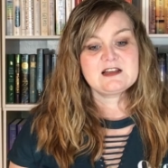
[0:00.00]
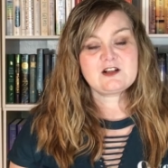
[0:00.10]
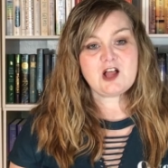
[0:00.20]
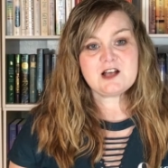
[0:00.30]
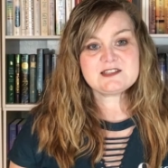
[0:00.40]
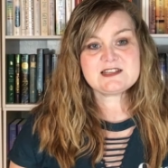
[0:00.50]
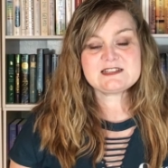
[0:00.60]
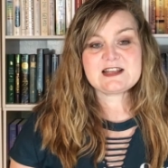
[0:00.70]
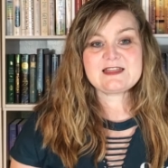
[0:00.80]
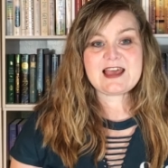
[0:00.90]

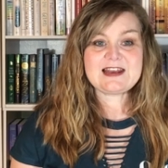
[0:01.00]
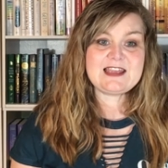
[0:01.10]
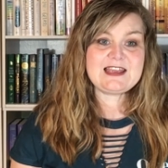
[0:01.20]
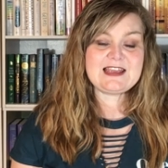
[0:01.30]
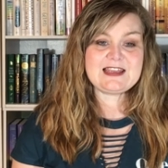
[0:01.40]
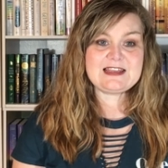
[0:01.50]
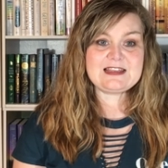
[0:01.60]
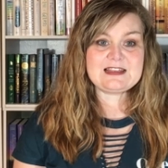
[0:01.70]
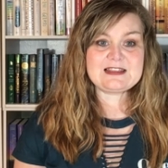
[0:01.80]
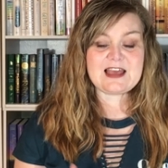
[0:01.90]
closet
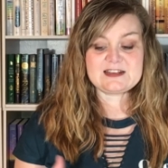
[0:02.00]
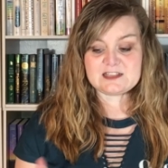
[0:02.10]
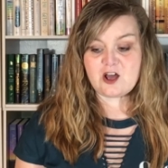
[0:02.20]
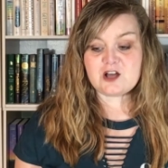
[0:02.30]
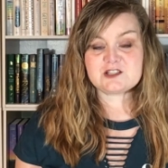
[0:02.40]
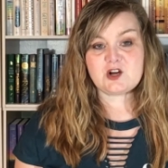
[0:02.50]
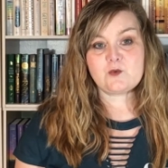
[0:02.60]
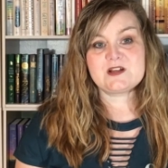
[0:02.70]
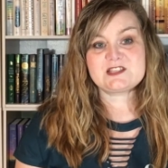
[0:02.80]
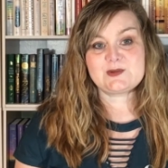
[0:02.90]
that Oscar
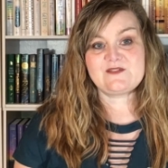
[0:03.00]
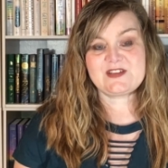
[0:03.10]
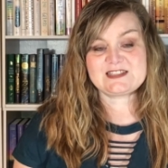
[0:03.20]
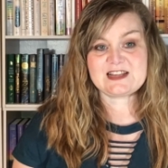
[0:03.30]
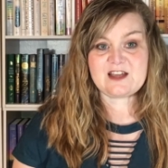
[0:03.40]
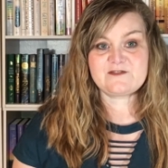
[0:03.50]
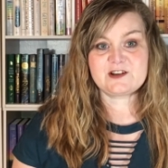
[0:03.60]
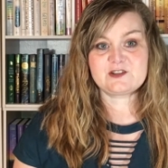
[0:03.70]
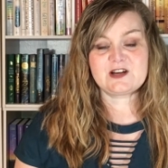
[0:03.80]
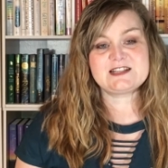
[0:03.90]
wants to investigate
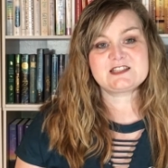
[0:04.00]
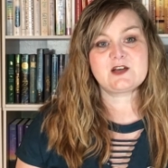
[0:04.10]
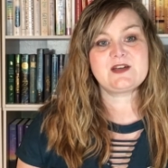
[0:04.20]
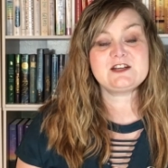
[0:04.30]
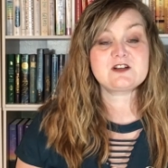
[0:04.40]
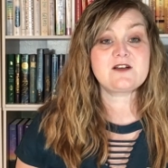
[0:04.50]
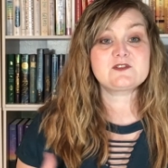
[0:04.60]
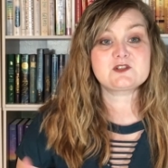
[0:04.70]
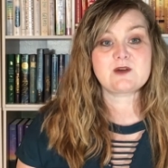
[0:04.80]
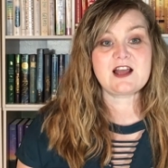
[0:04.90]
further, and so he
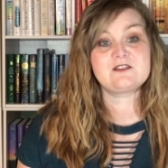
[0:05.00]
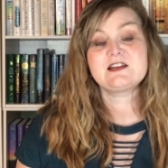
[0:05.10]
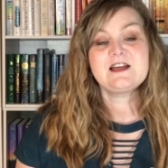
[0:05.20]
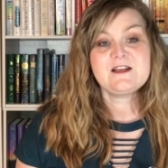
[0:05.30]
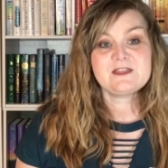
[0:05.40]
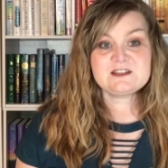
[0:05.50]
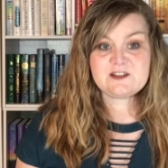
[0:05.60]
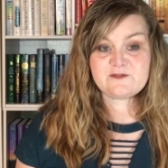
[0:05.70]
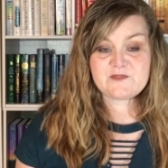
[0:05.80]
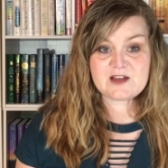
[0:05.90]
travels around the
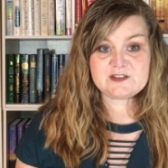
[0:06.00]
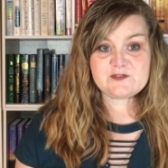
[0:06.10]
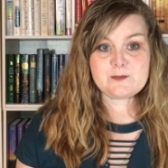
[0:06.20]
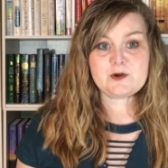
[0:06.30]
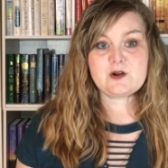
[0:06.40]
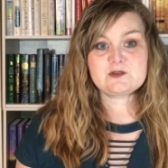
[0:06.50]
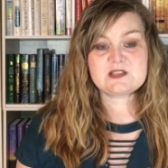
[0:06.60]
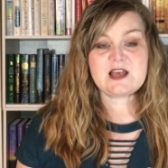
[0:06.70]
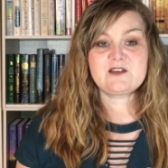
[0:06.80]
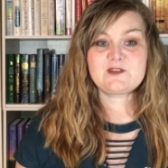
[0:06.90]
5 different boroughs
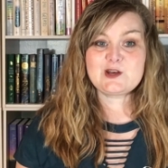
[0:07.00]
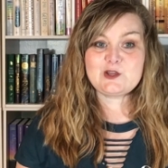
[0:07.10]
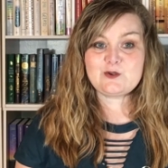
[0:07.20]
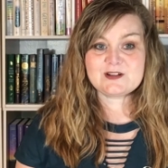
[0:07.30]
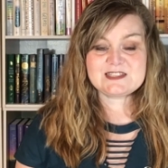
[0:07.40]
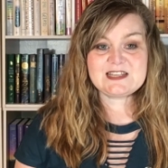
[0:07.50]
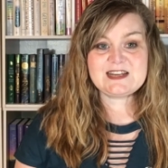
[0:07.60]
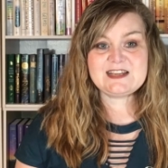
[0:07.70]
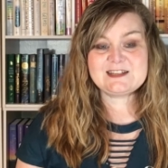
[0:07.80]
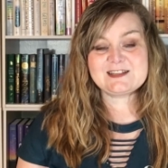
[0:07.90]
of New York
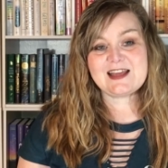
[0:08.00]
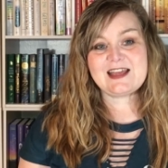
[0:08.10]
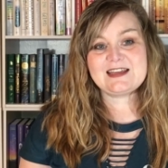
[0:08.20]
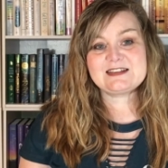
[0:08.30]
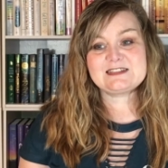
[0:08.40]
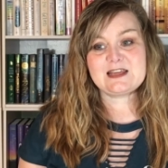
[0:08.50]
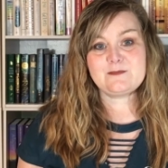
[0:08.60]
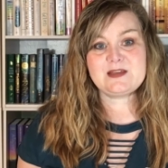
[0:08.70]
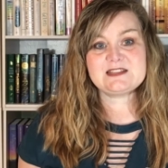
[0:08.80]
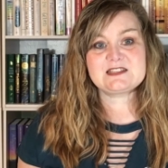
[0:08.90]
City, and he
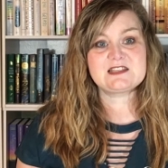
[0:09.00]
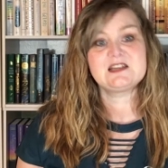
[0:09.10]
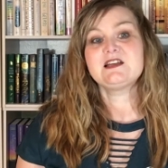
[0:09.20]
meets